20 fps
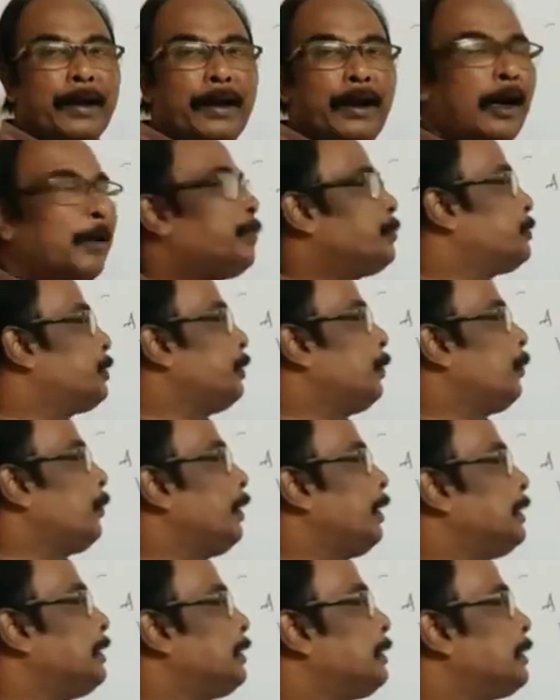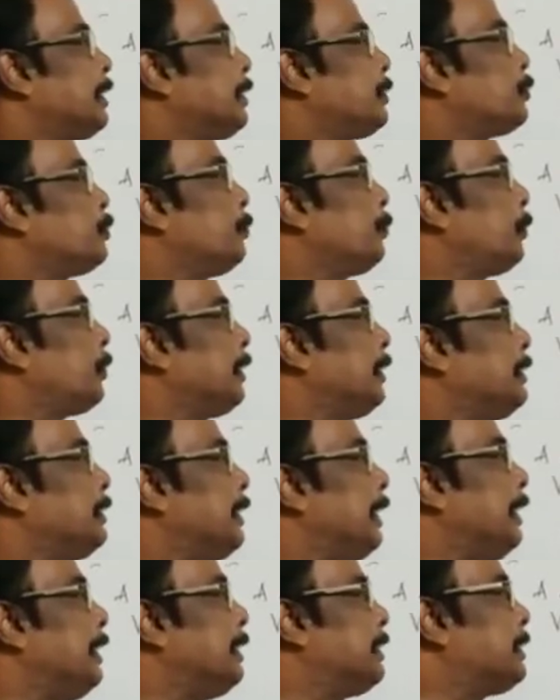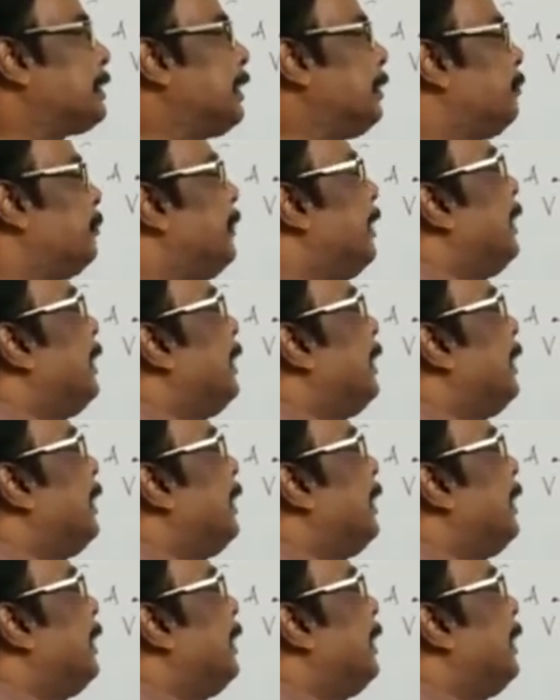of zero resistance. So potential is same.